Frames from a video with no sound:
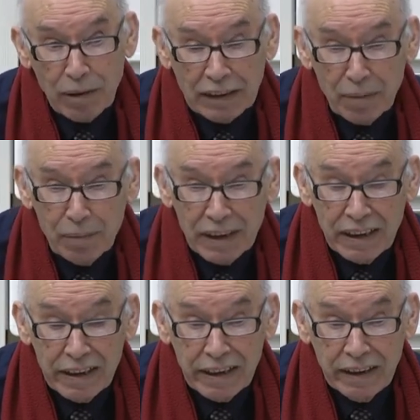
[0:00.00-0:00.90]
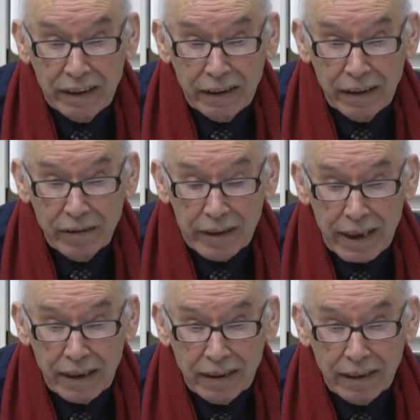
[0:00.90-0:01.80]
What happened in the
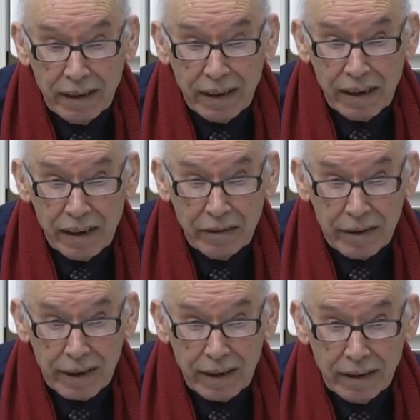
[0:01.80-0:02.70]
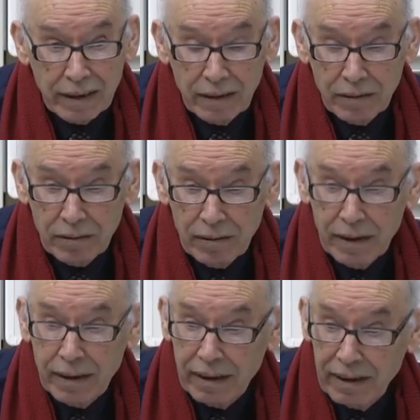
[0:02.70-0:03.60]
reality? In the reality, you know,
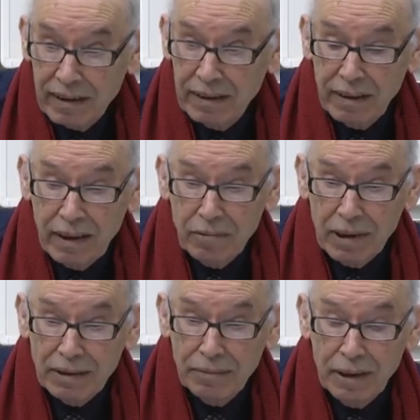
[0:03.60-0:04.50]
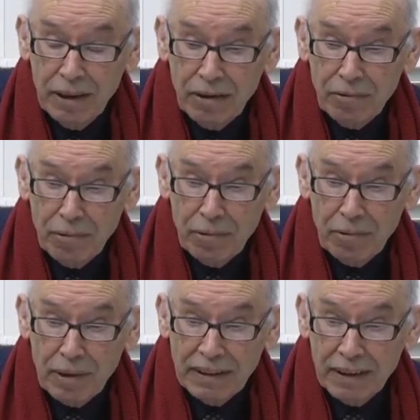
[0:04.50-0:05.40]
this deal
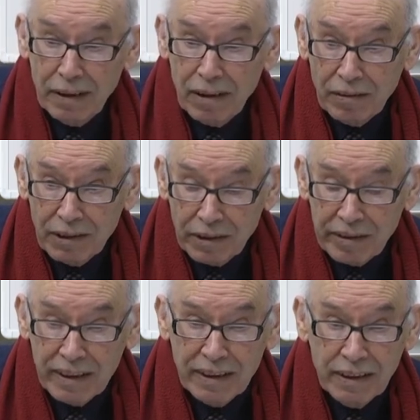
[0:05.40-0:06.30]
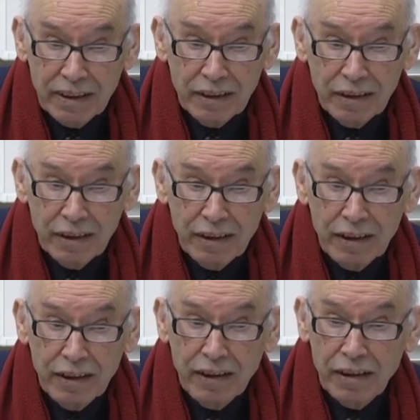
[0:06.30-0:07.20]
was done on secrecy
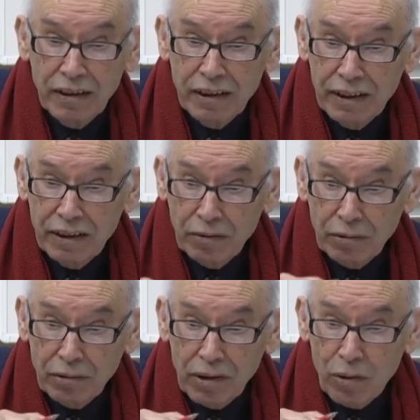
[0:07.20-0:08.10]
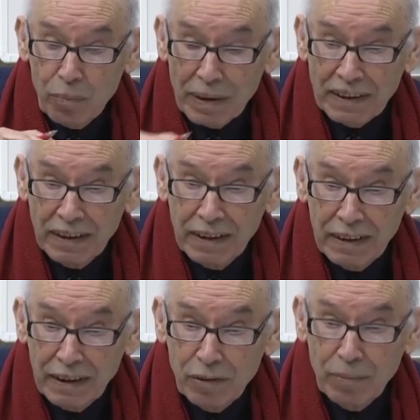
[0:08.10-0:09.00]
and in the total
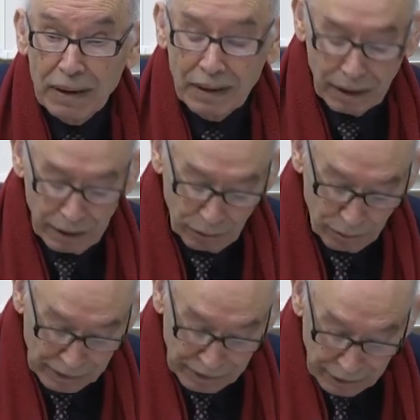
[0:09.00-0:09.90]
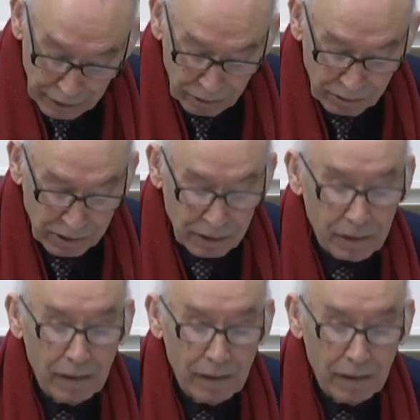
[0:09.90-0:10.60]
opacity. Nobody knows.